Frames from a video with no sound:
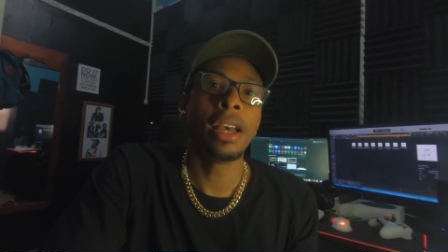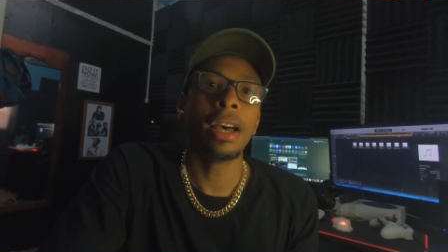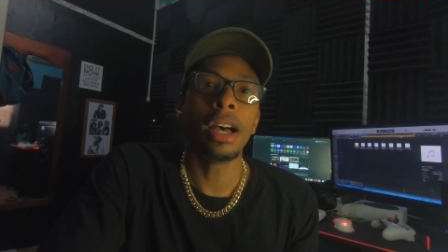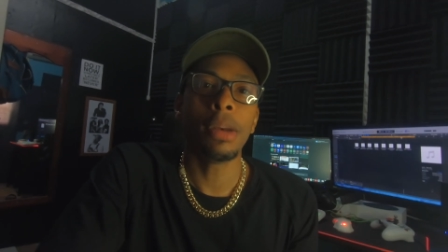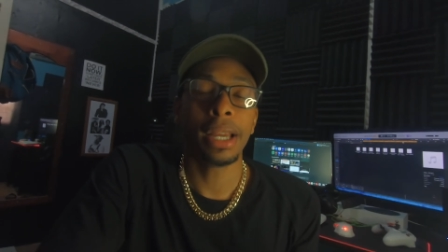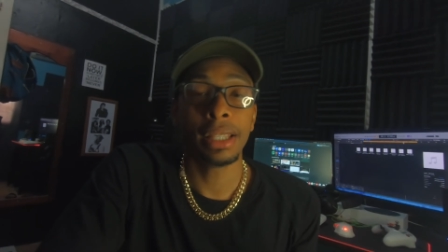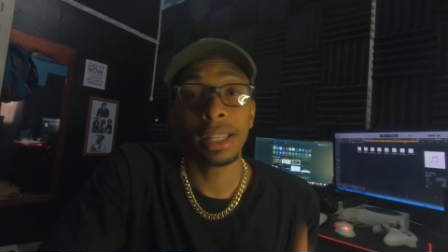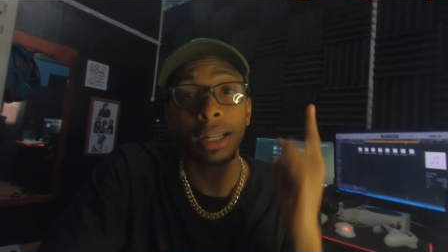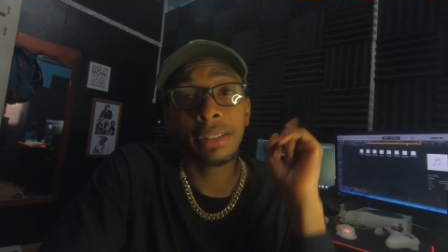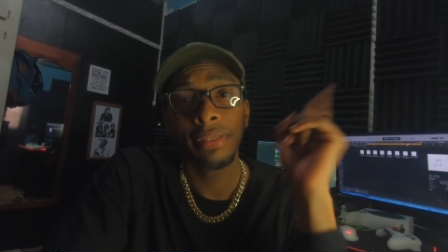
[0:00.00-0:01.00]
Um, I
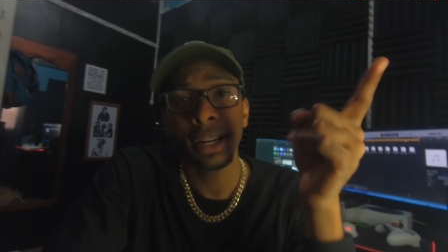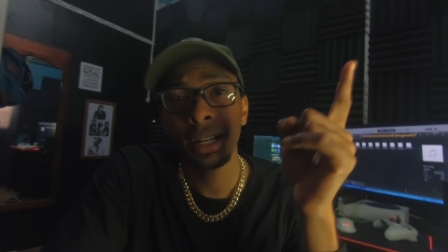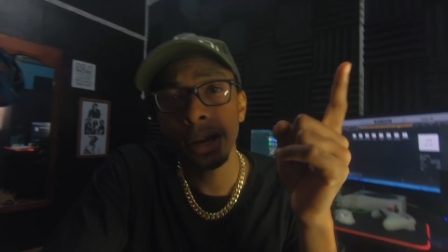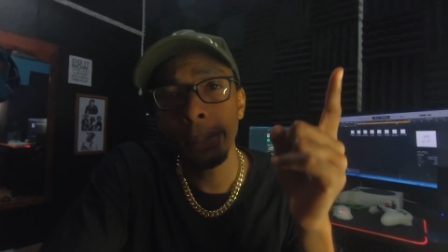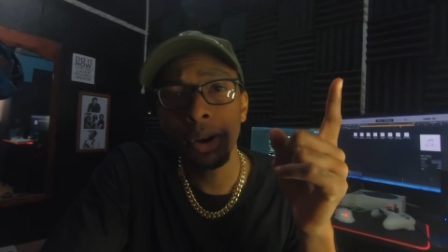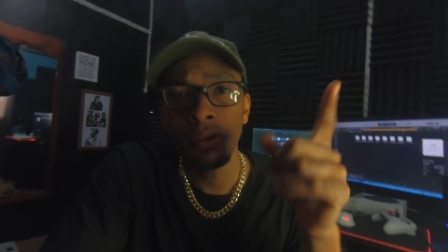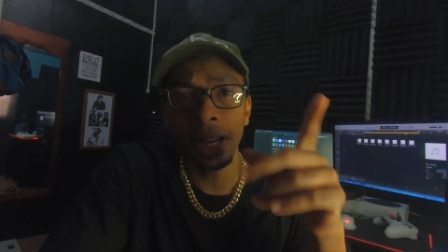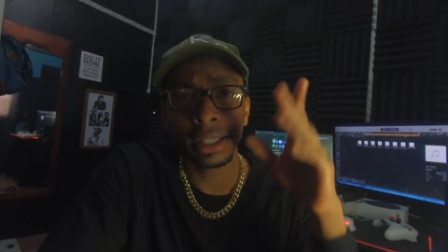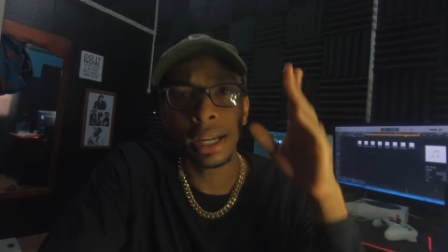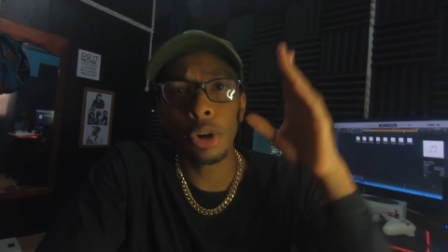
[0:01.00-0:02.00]
thank the Father above. I
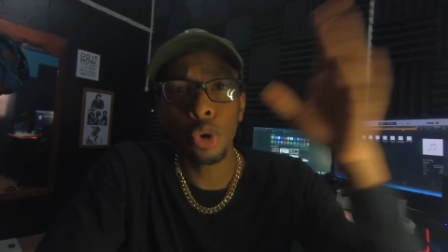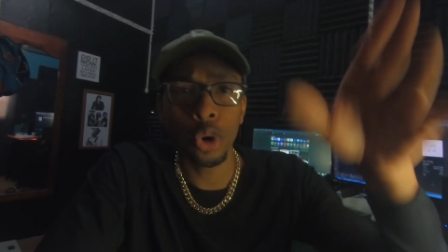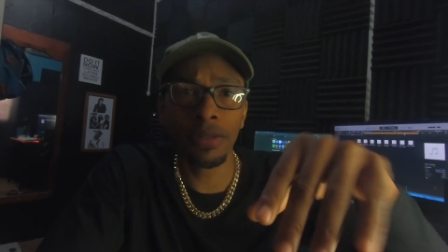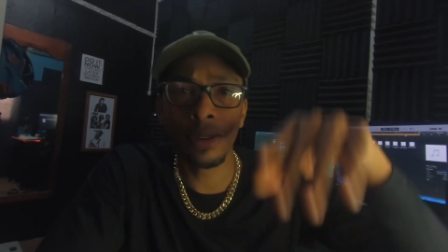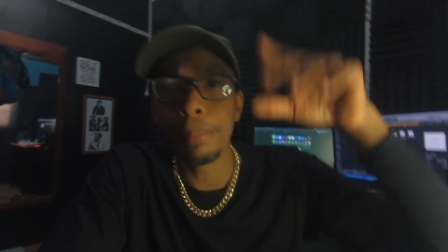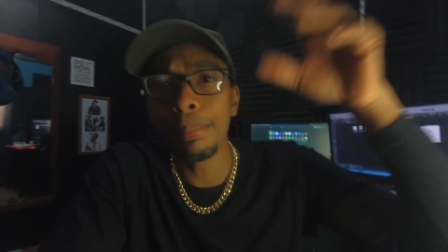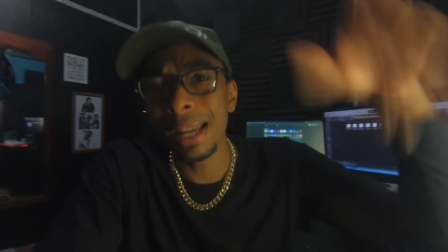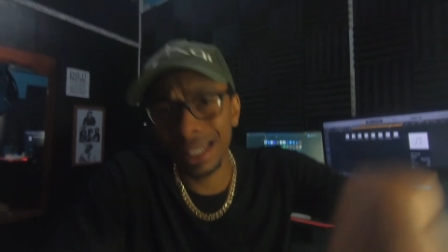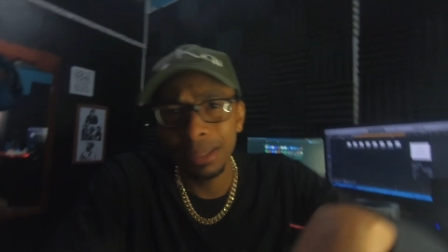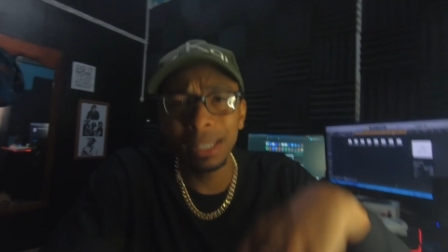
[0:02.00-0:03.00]
thank God for
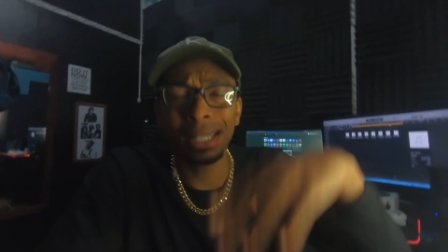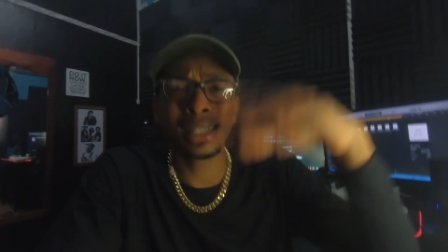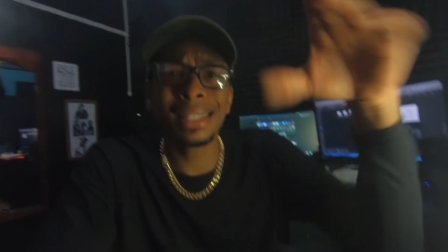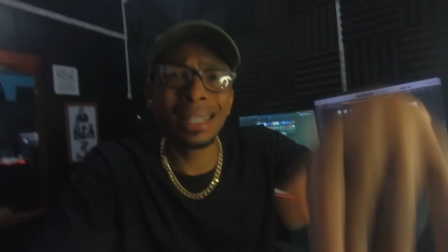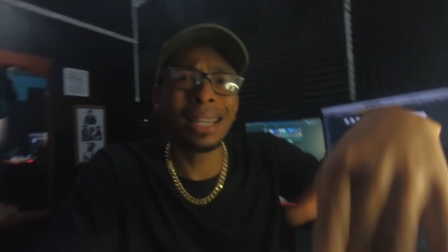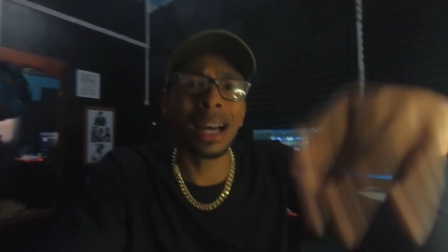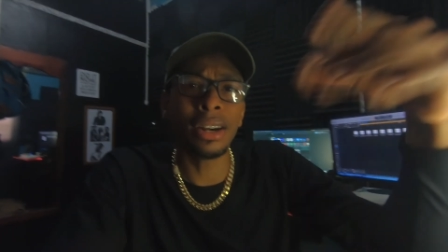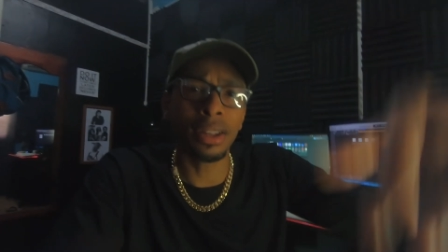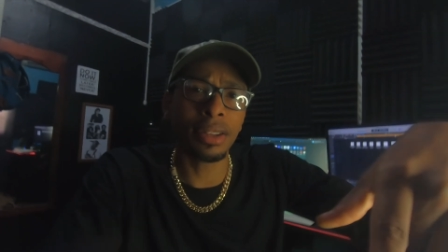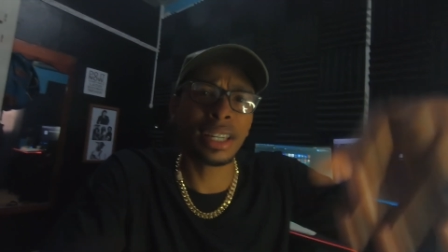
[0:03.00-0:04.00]
blessing me to see
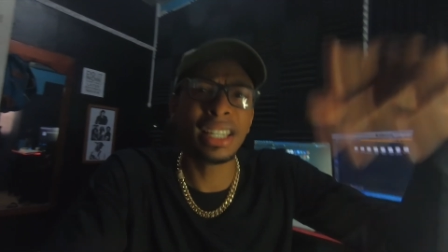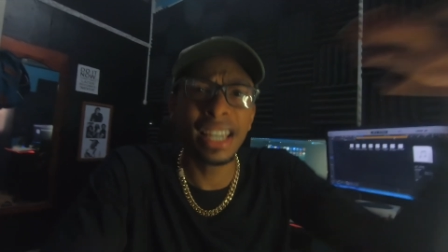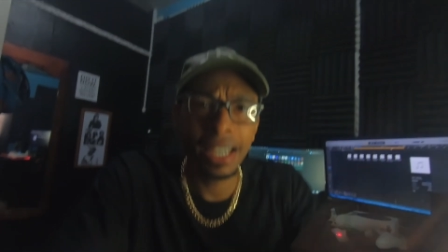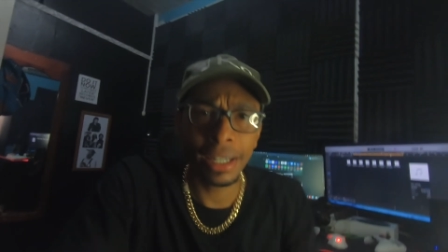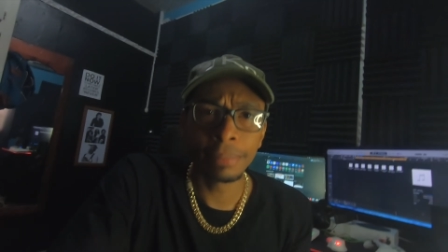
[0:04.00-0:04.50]
another year.